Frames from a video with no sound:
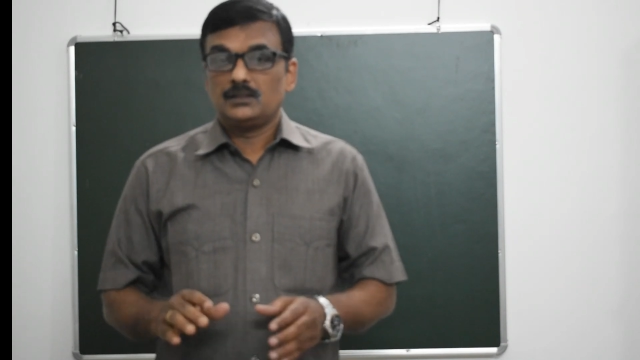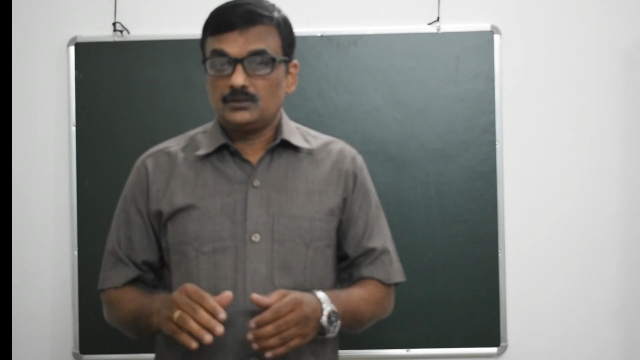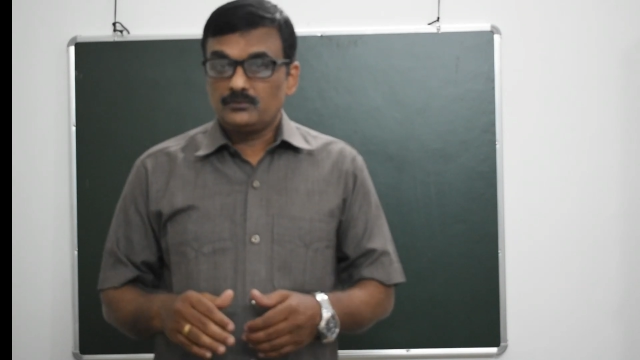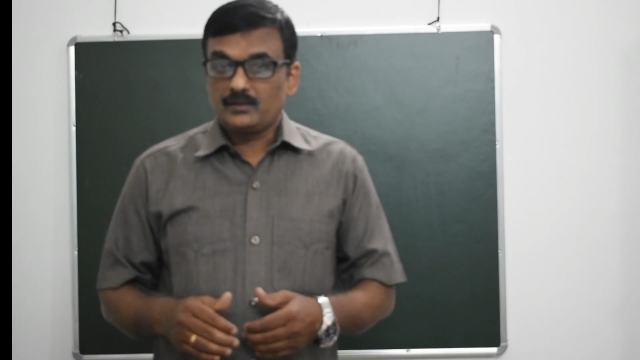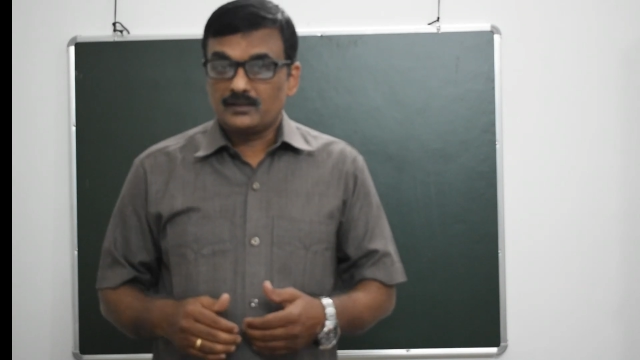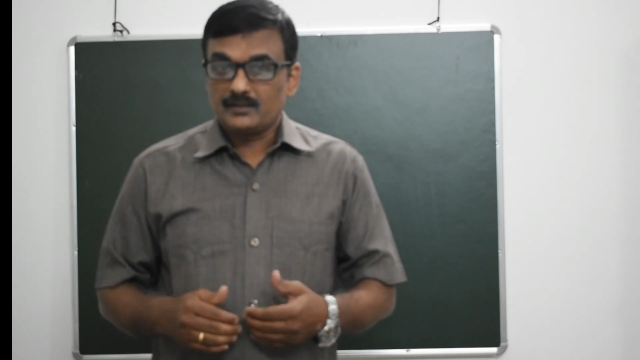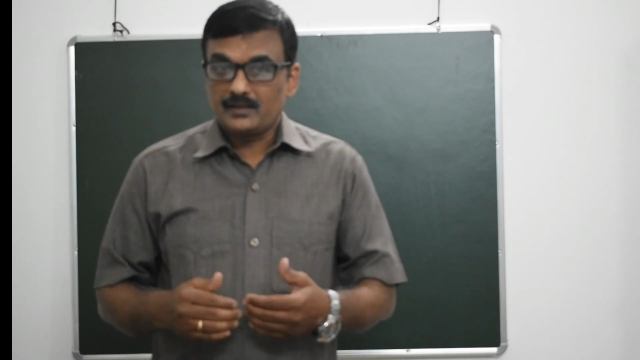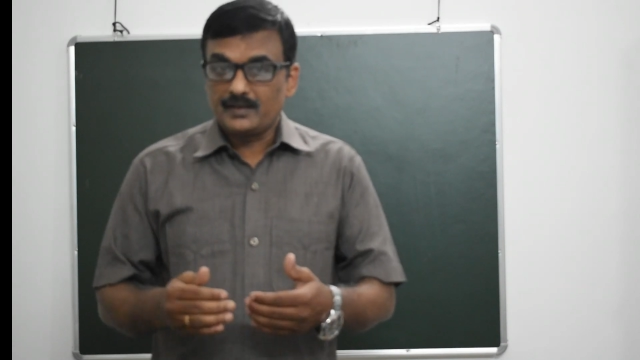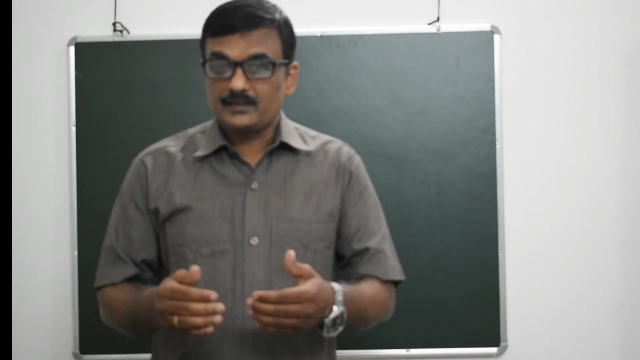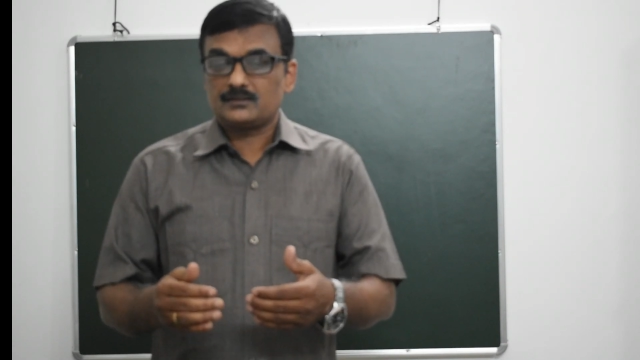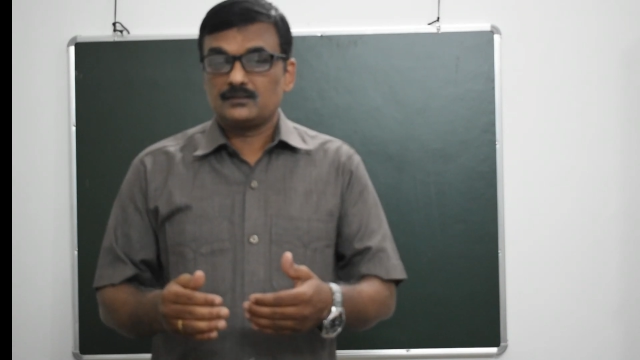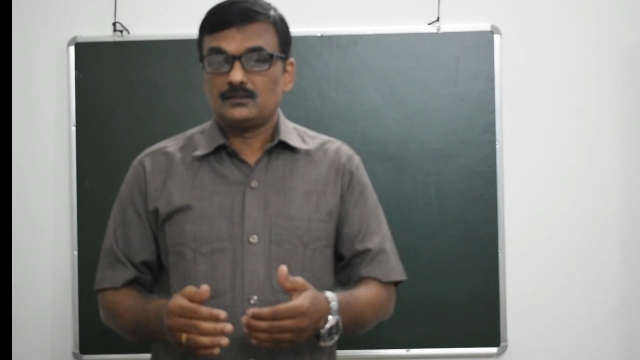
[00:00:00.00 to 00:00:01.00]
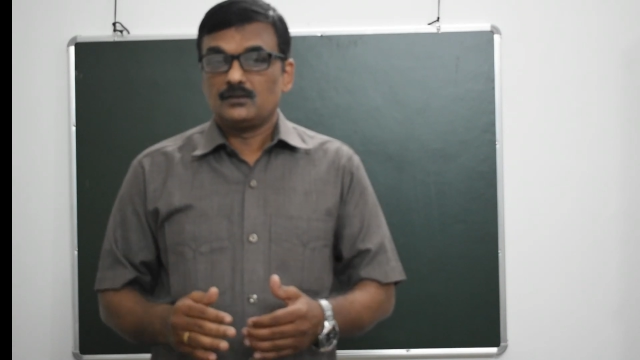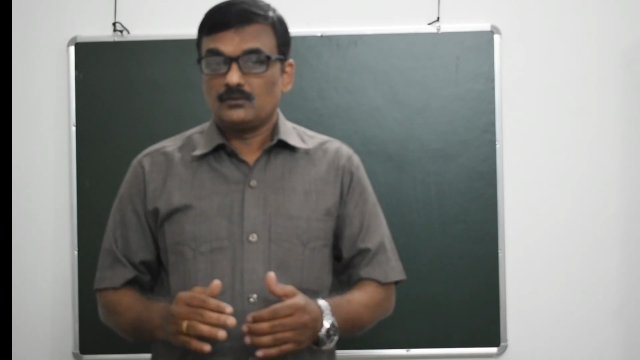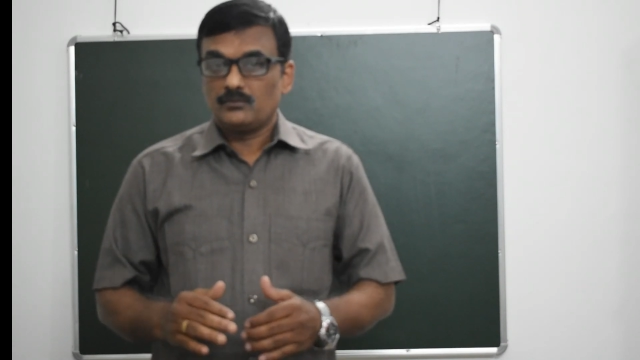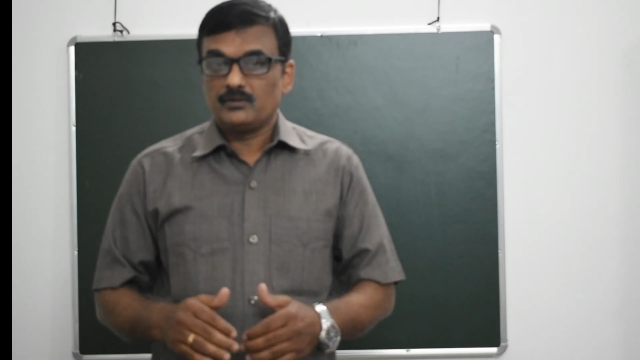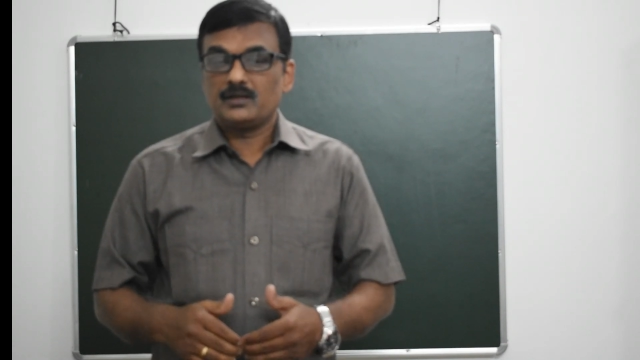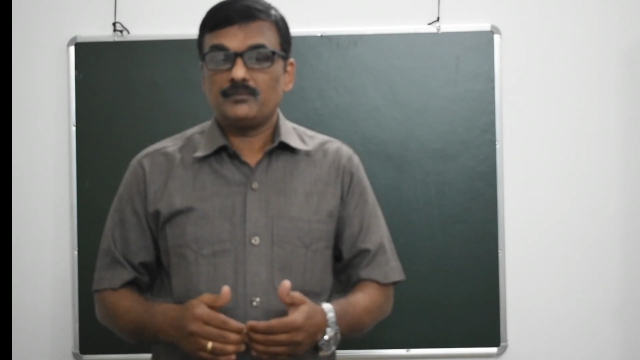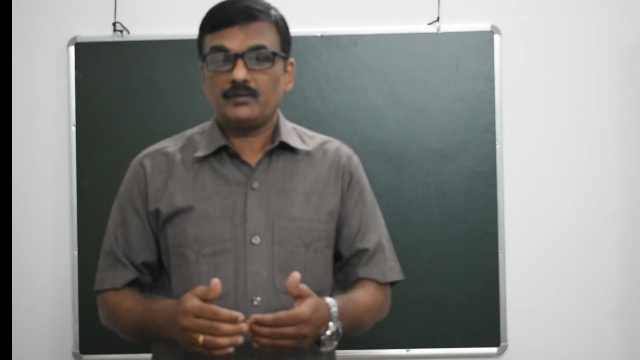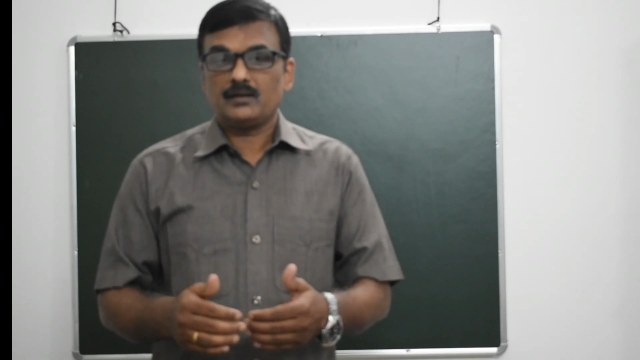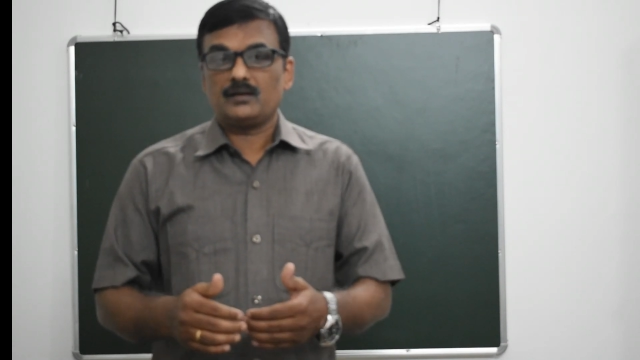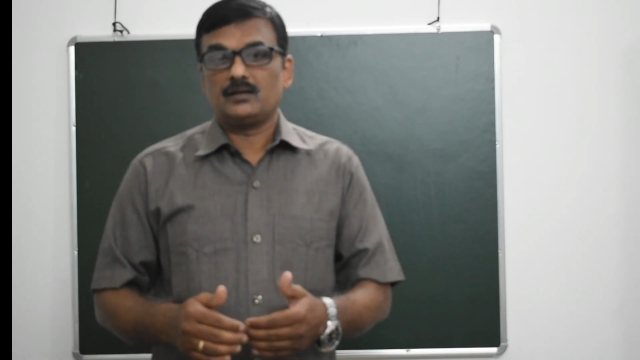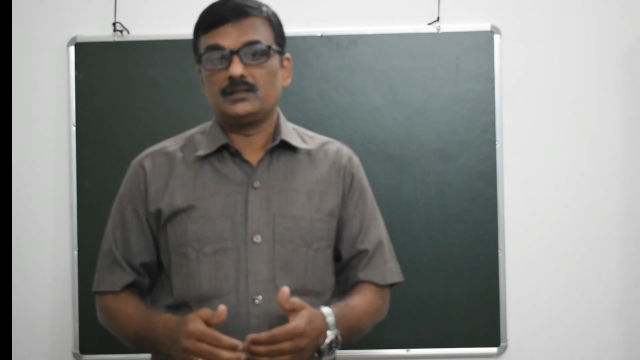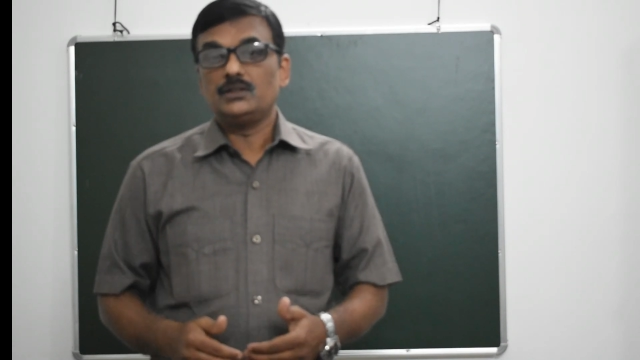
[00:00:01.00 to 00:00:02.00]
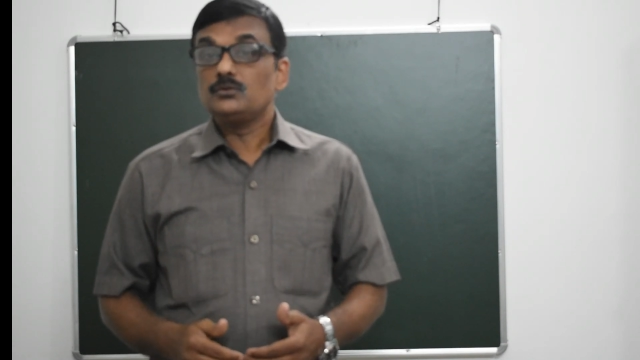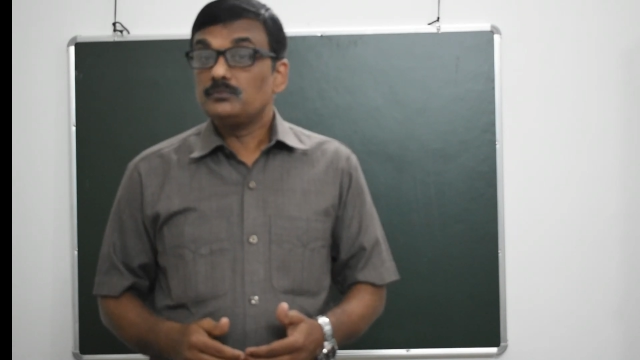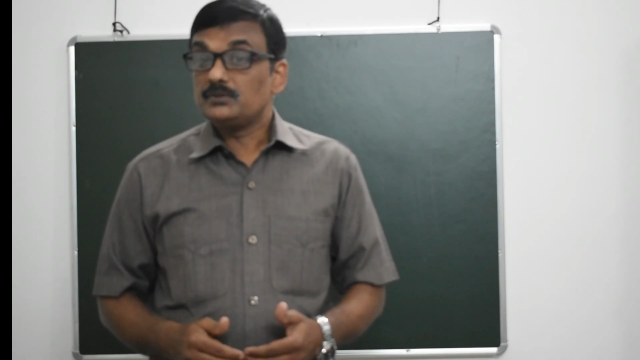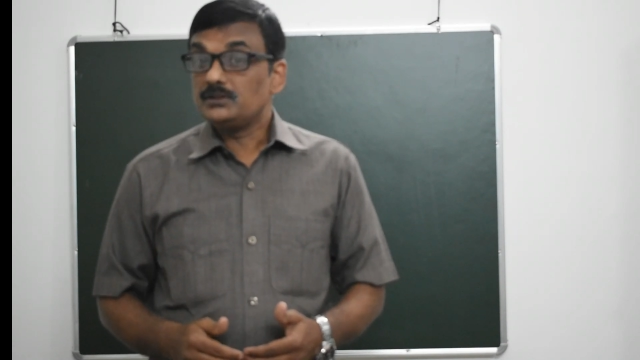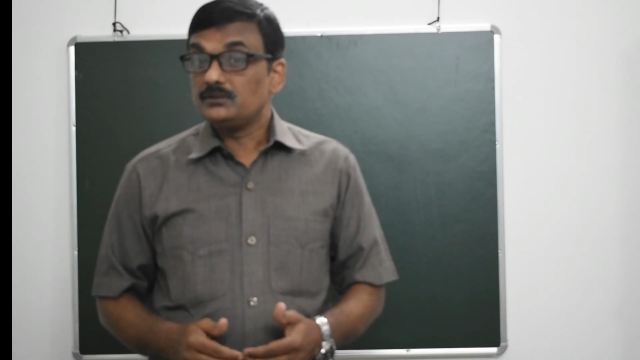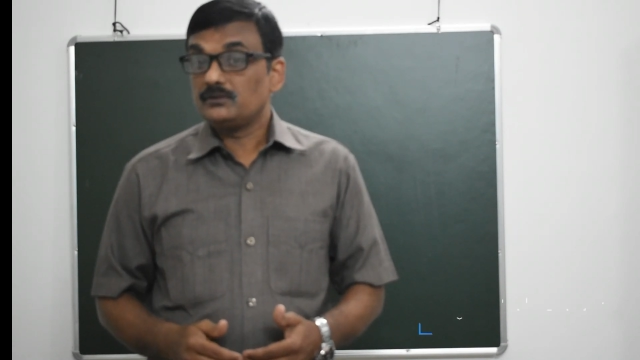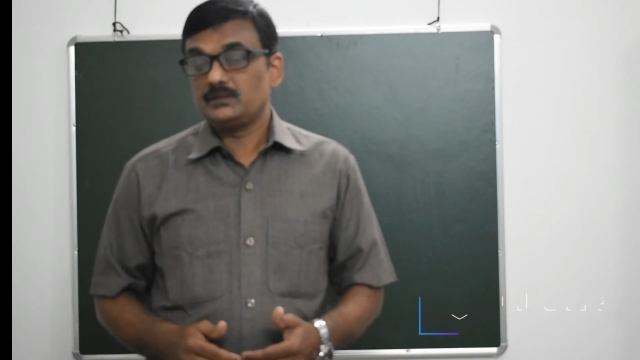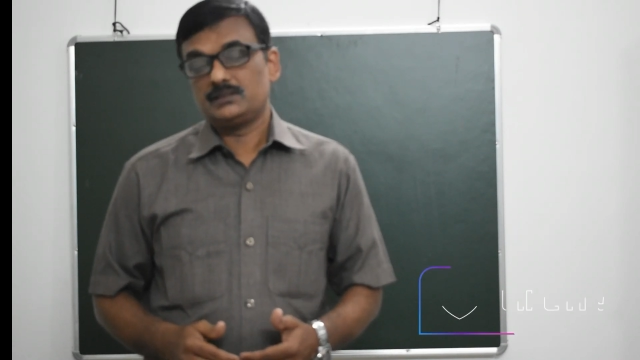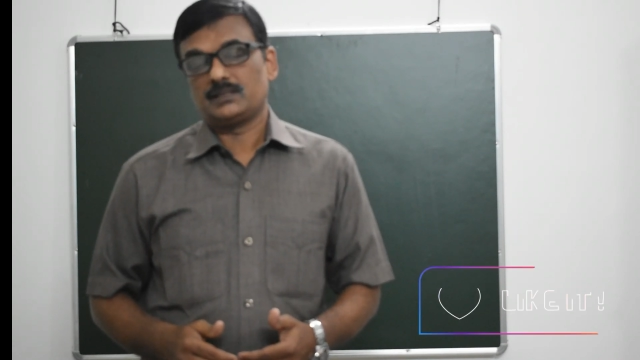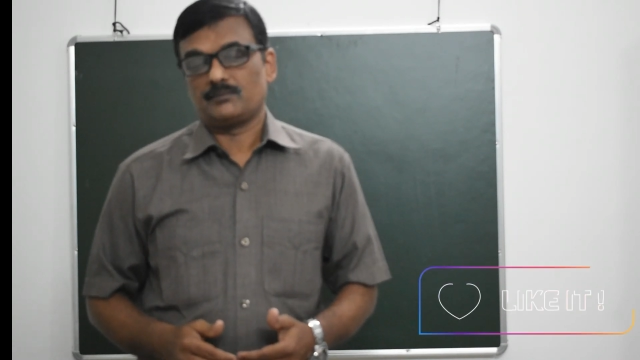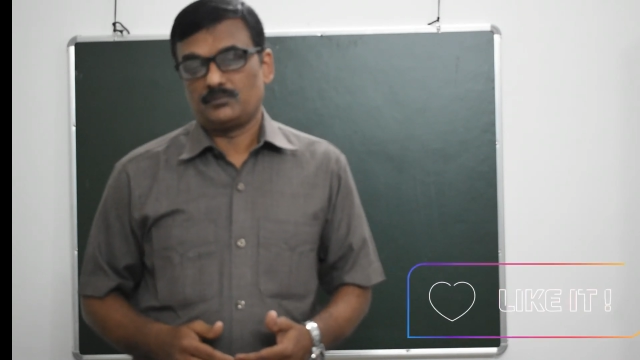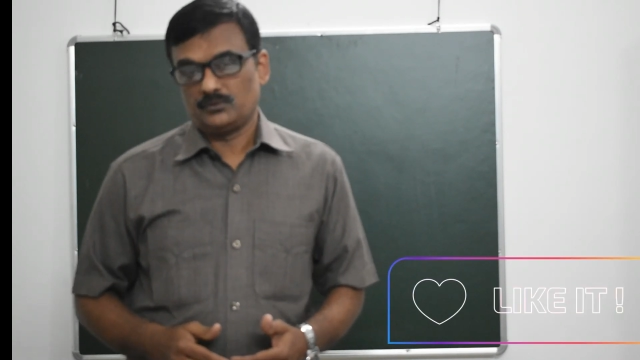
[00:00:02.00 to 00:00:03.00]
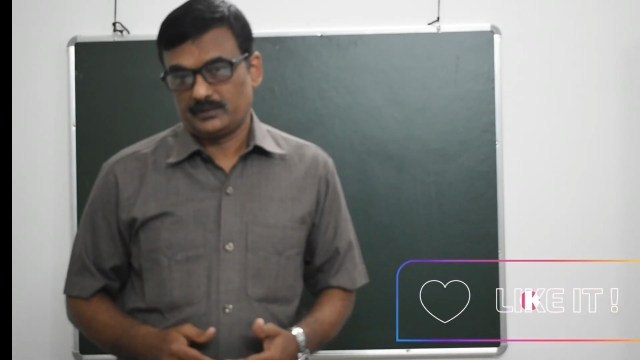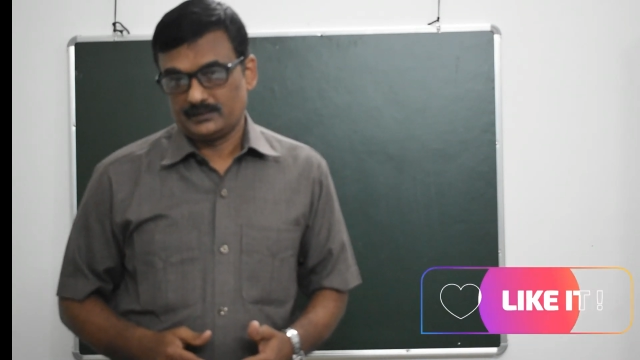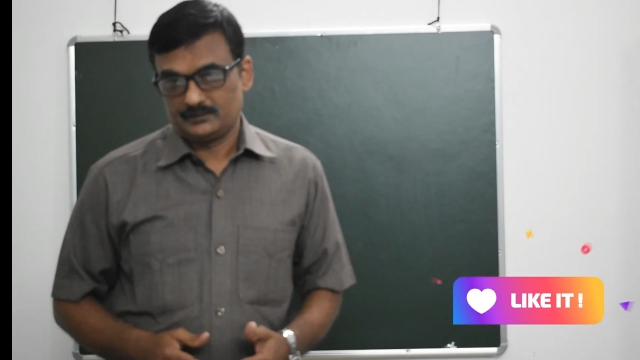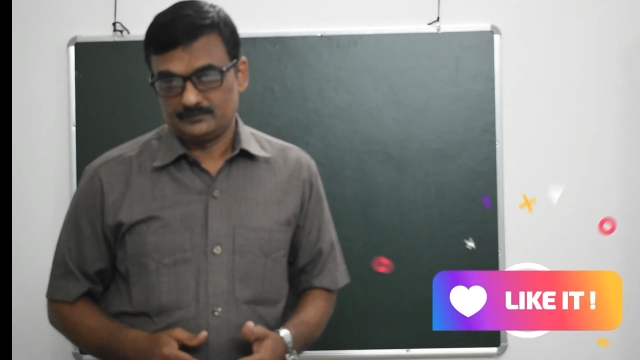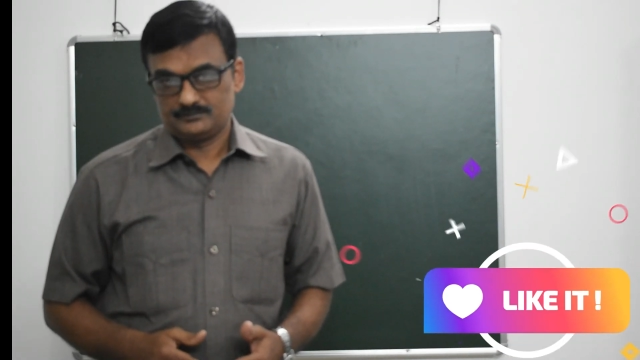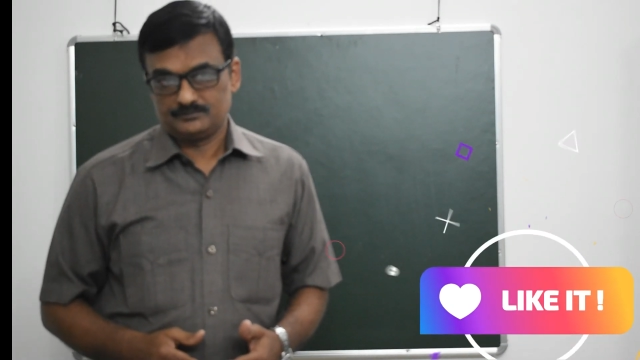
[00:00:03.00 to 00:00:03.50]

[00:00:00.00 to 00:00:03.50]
you can get whenever a new video is uploaded.